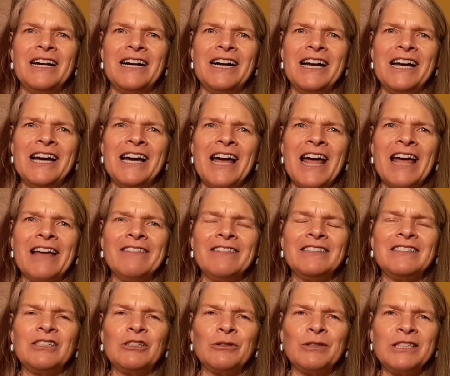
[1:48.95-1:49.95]
and
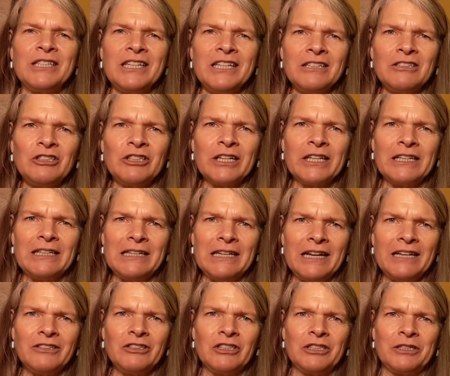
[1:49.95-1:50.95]
the strategic
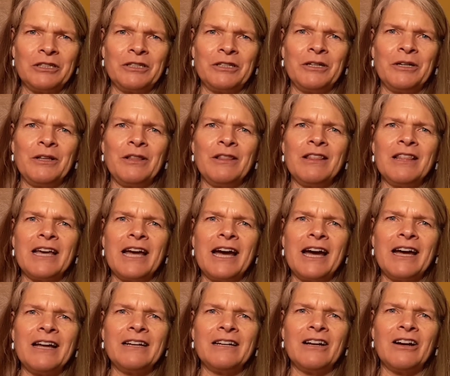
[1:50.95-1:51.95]
nature
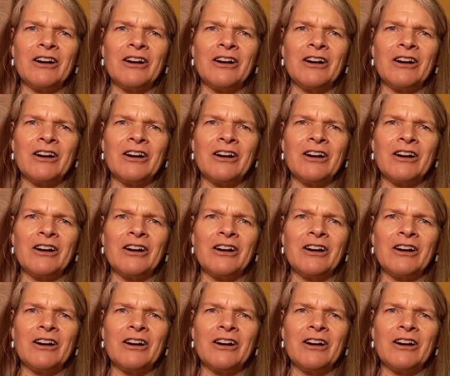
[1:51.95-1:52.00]
that